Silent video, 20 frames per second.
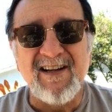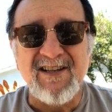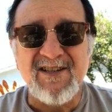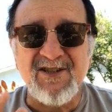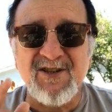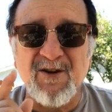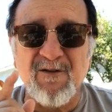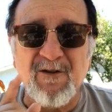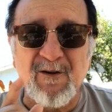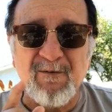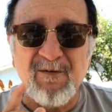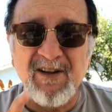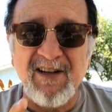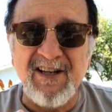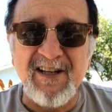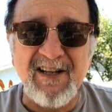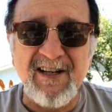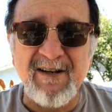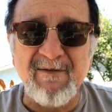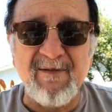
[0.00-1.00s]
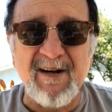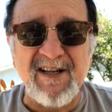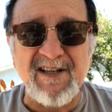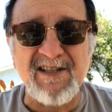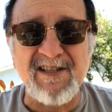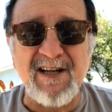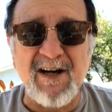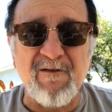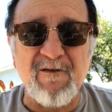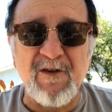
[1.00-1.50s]
So from Linda and
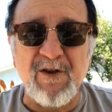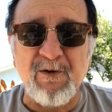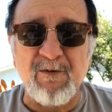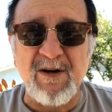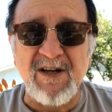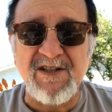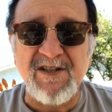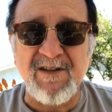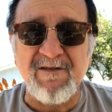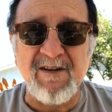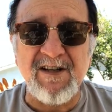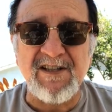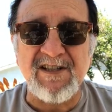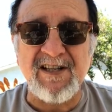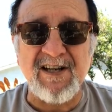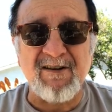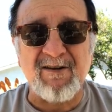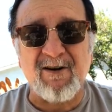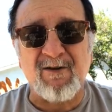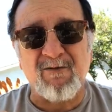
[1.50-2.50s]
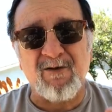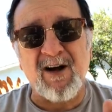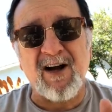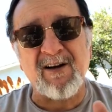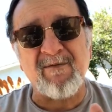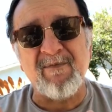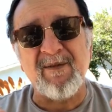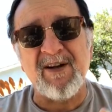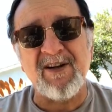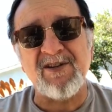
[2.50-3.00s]
myself and the rest of us here at
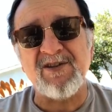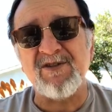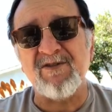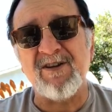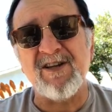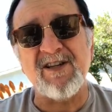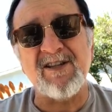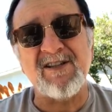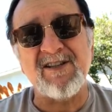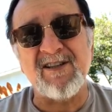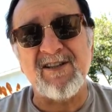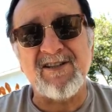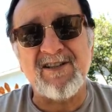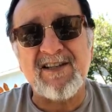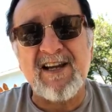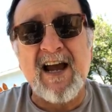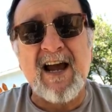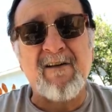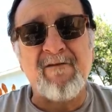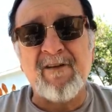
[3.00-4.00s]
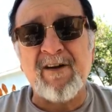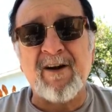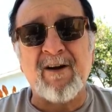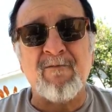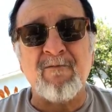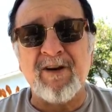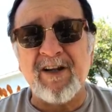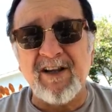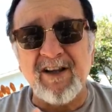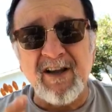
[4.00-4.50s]
Rock Ministries, the staff here,
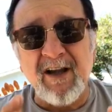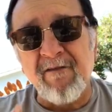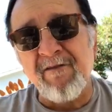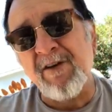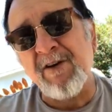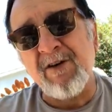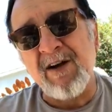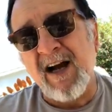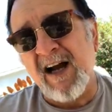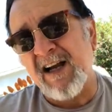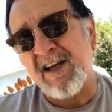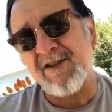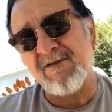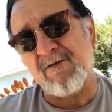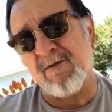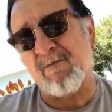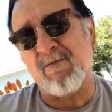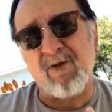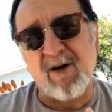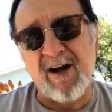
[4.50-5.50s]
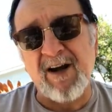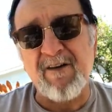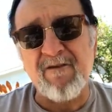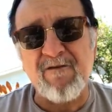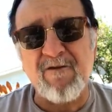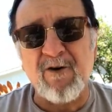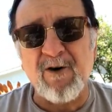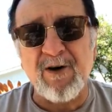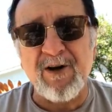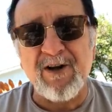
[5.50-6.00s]
we love you guys. We're praying
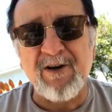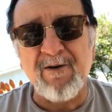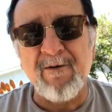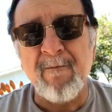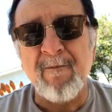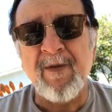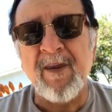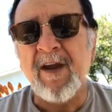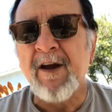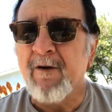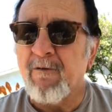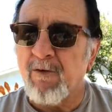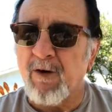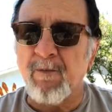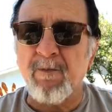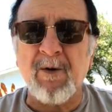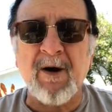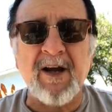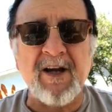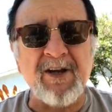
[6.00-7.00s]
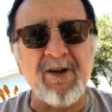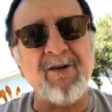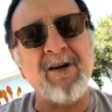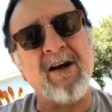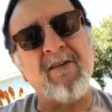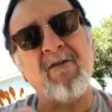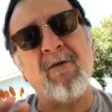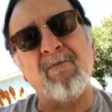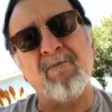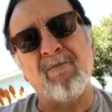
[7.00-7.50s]
for you. We're praying you
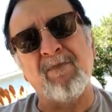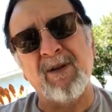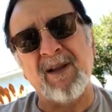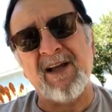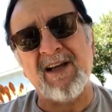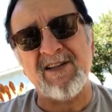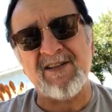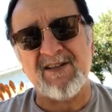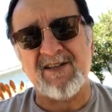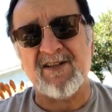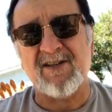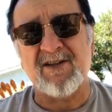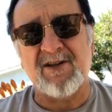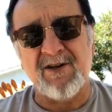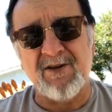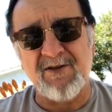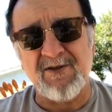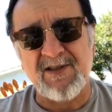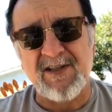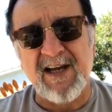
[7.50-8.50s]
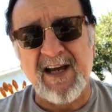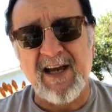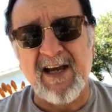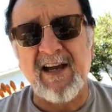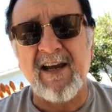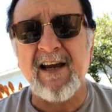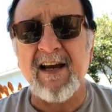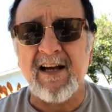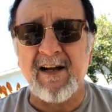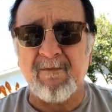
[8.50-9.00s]
have a blessed
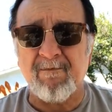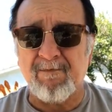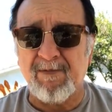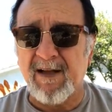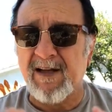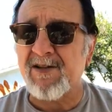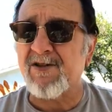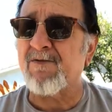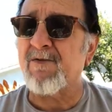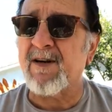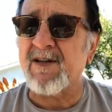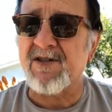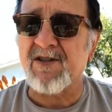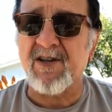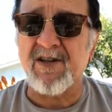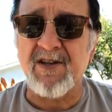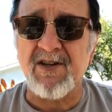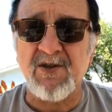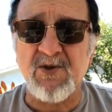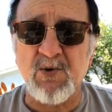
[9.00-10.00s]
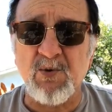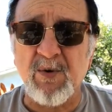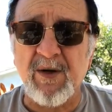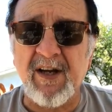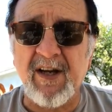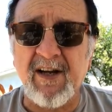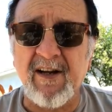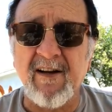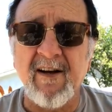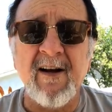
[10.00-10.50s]
Tuesday and a blessed rest of this
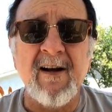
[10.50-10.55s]
week.